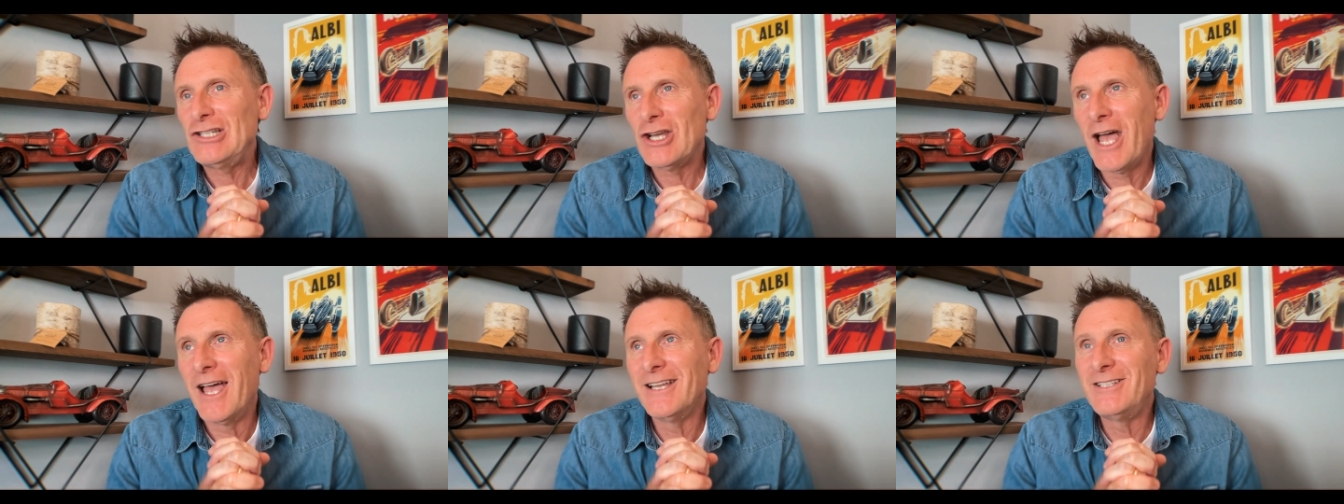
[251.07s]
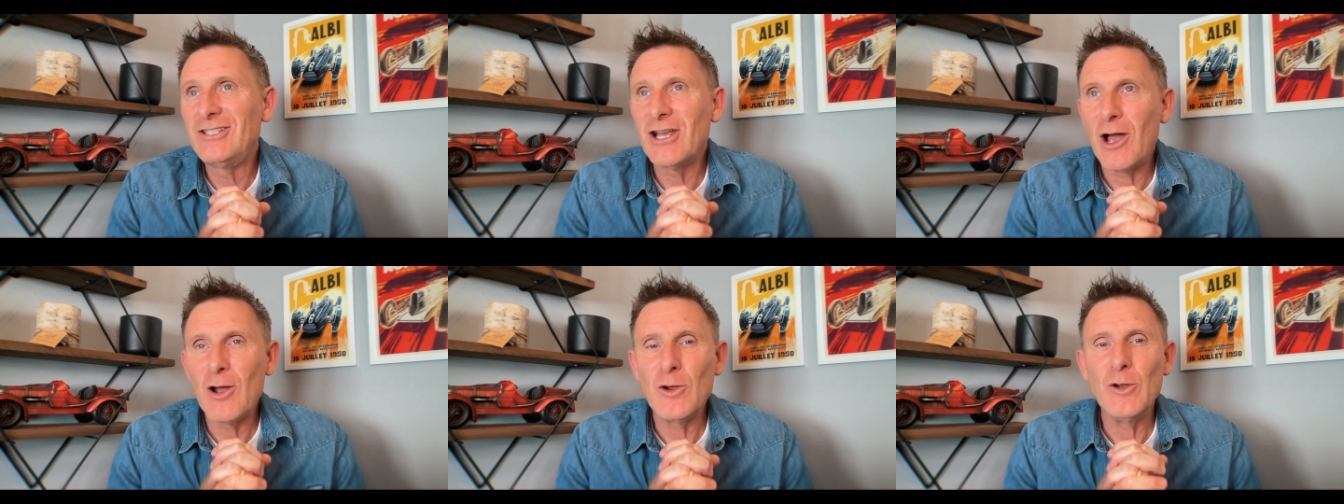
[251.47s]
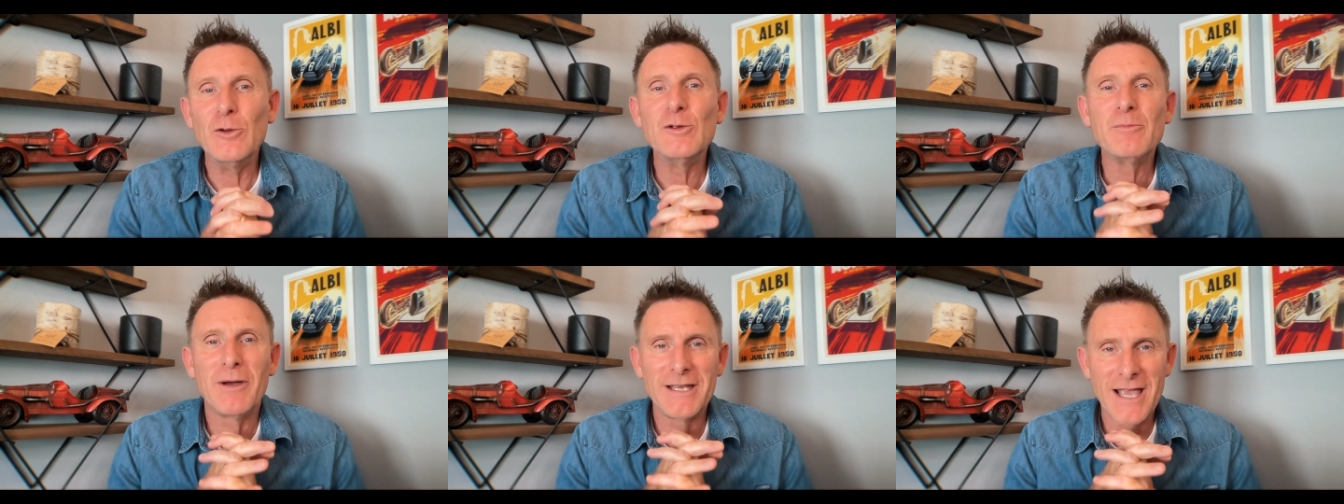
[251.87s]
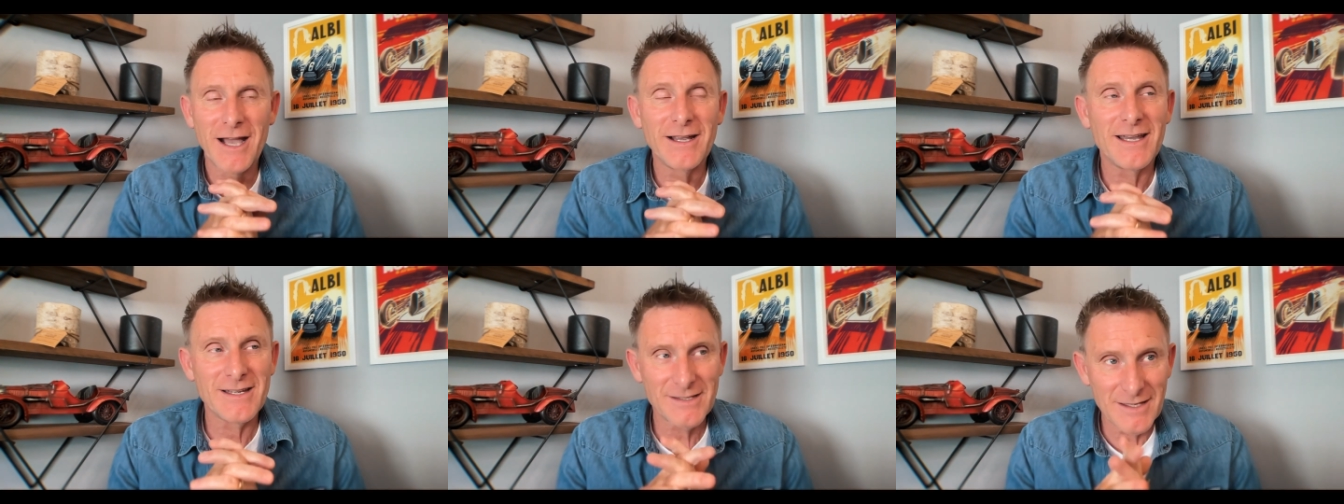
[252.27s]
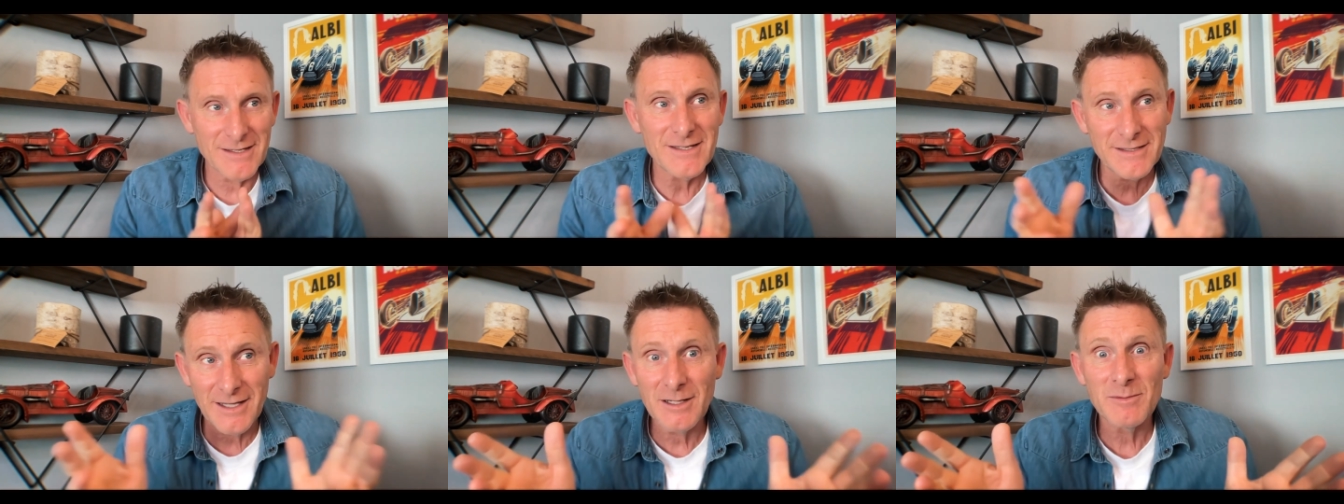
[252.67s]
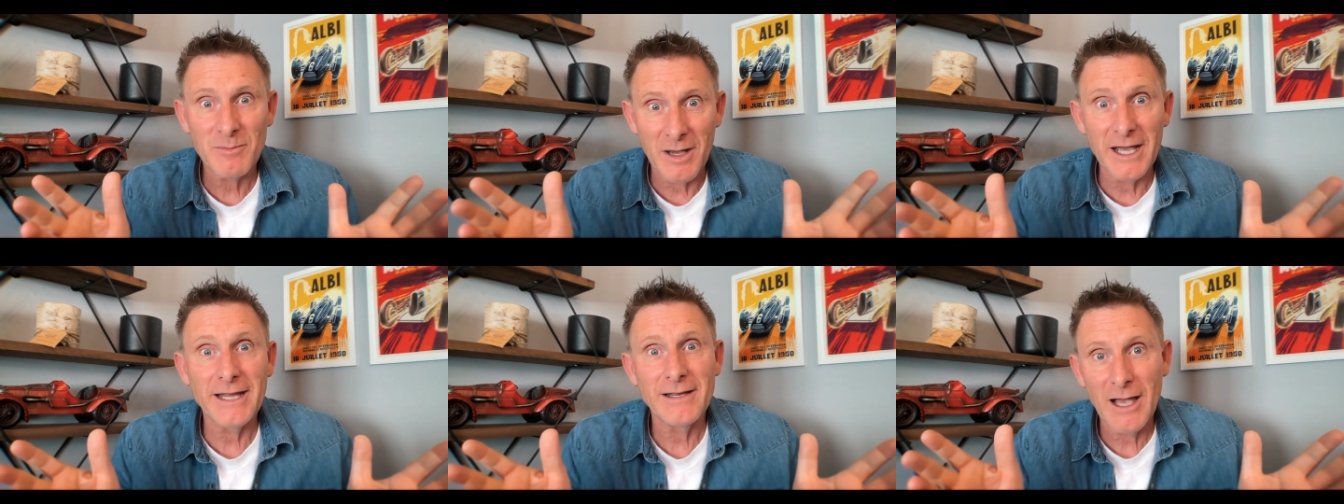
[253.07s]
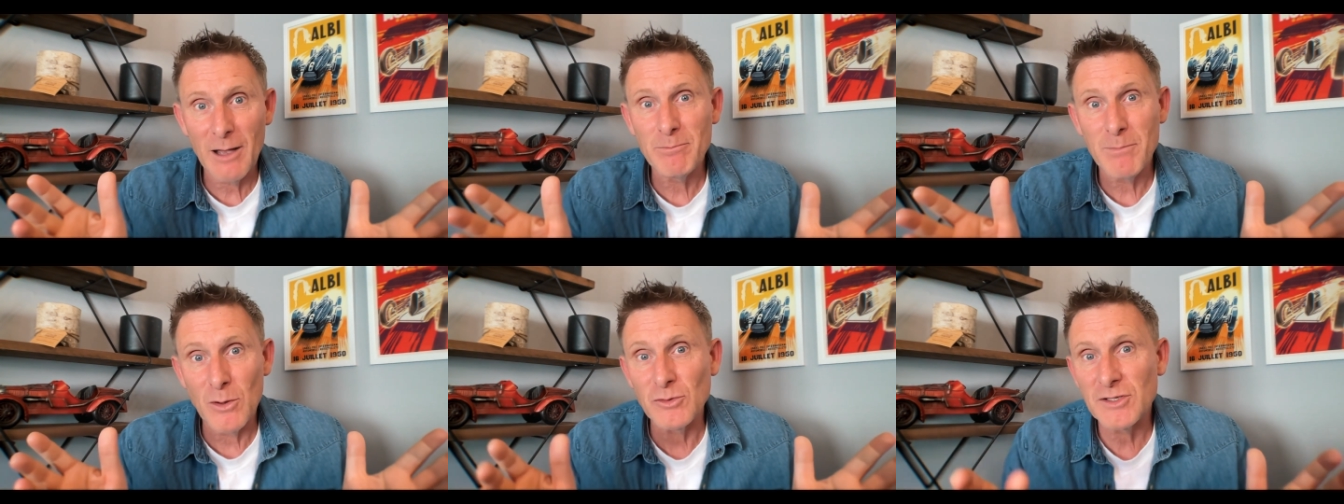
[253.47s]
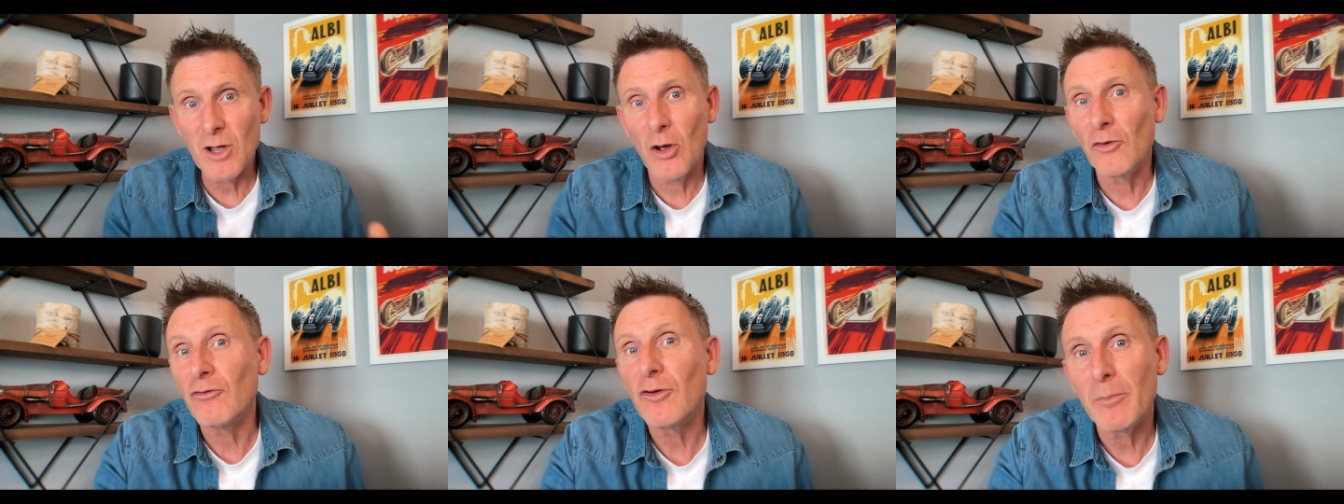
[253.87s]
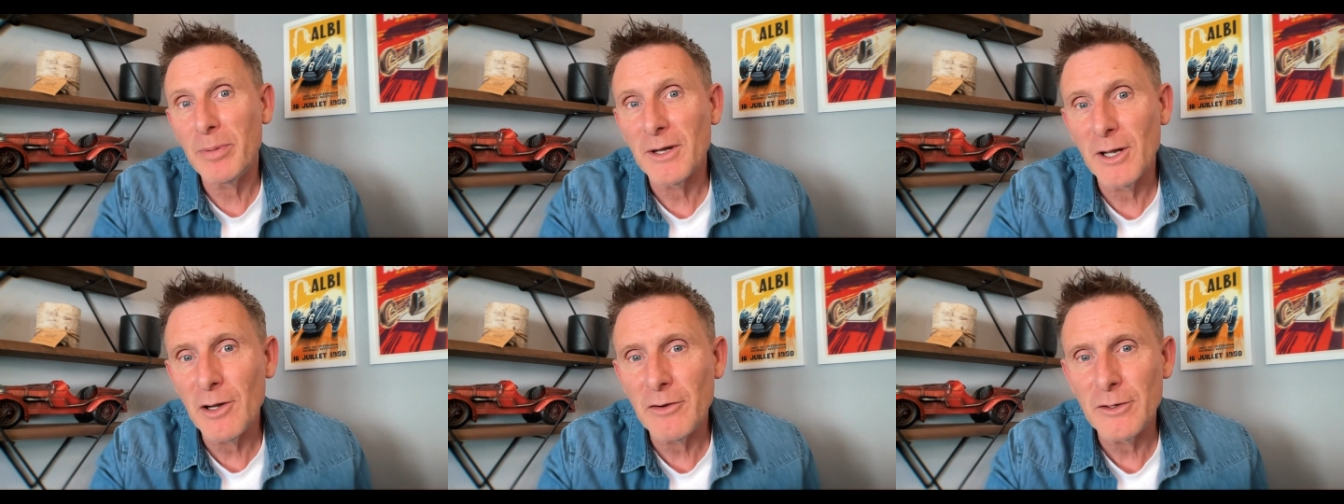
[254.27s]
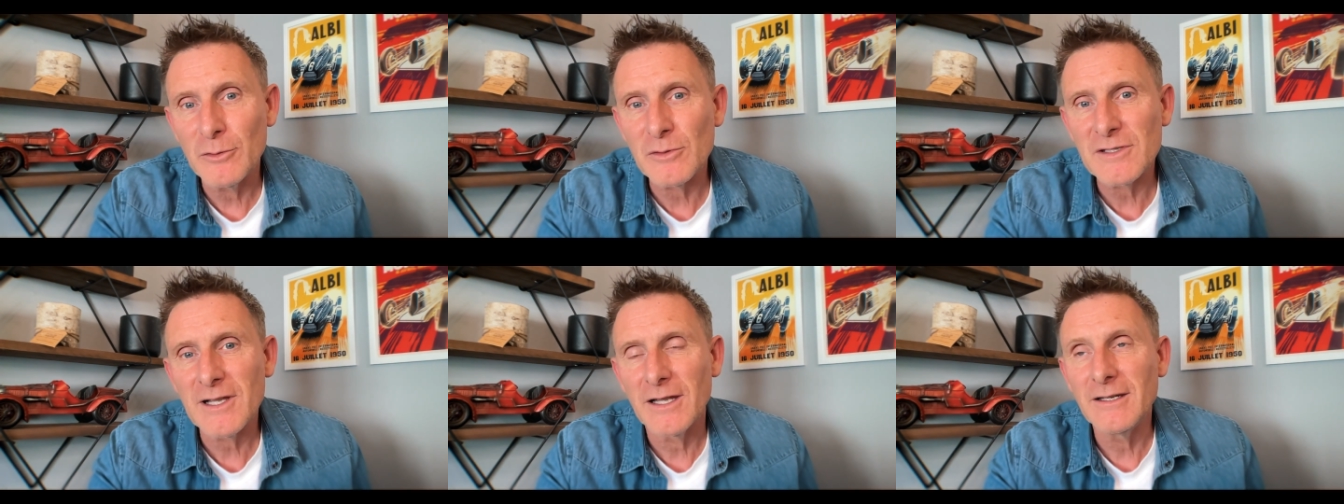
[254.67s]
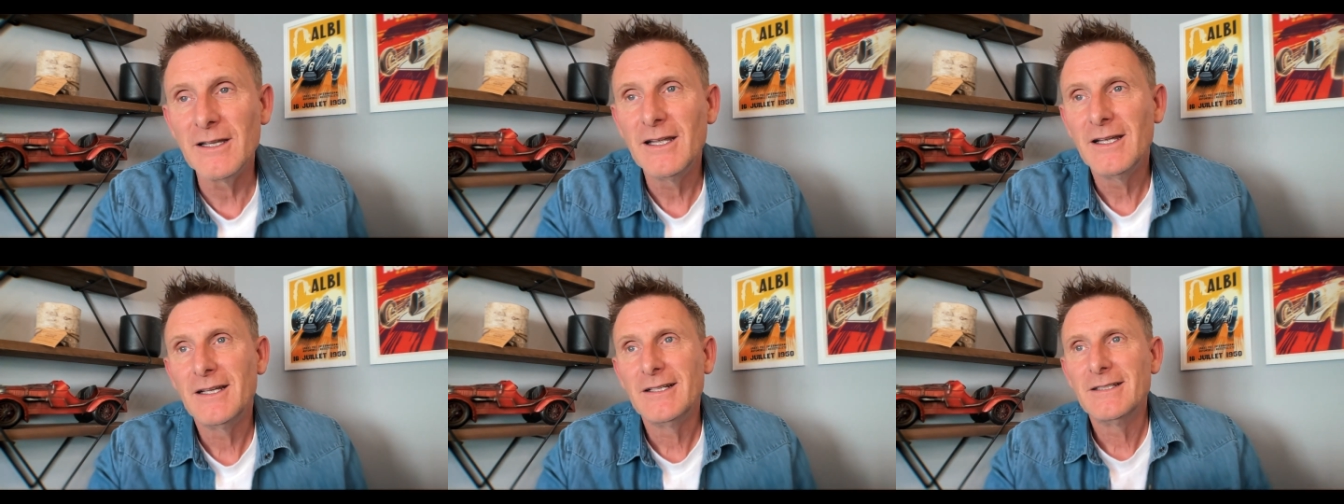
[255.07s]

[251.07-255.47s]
Joe, who's my youngest and still my most entrepreneurial son,